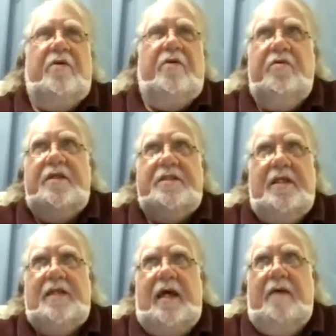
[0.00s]

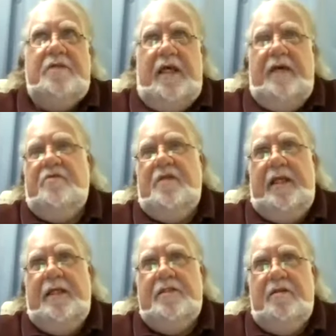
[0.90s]
36 hours after the
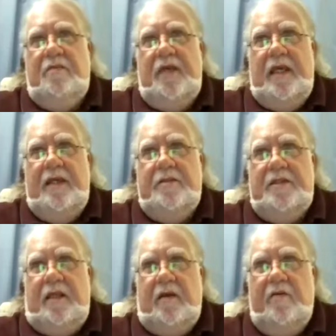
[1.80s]
incident
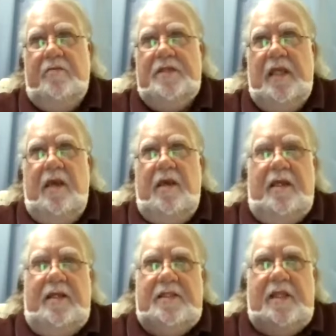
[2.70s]
begins, that goes
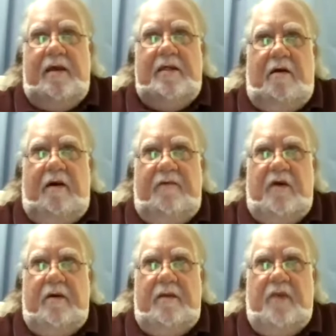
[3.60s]
and is signed off
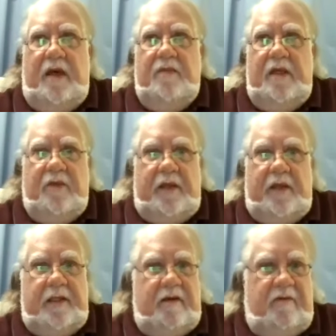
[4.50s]
on by
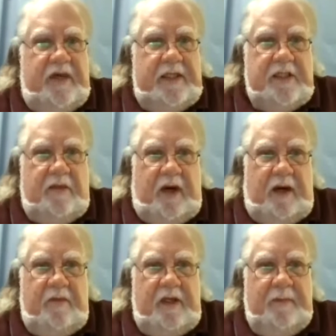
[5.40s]
people in the Defense
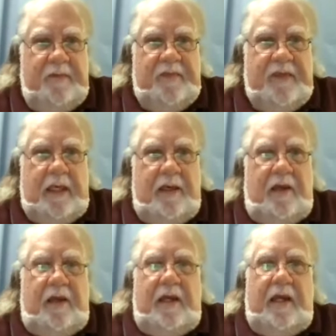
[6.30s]
Department.
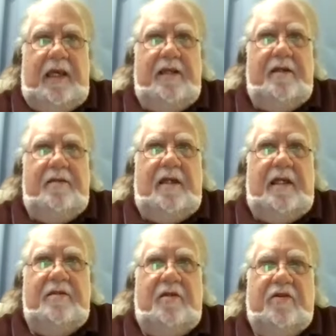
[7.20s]
And
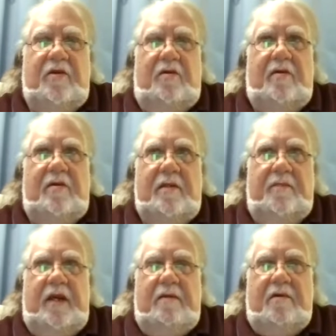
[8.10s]
in the 3rd
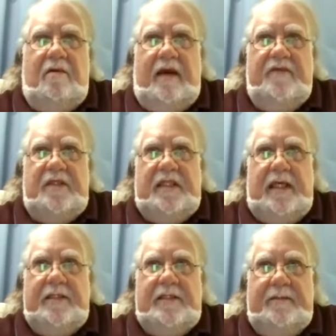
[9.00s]
paragraph, it
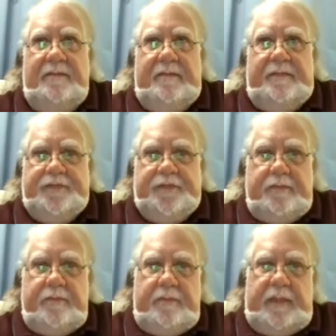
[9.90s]
says,
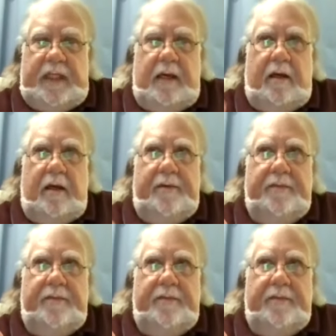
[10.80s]
a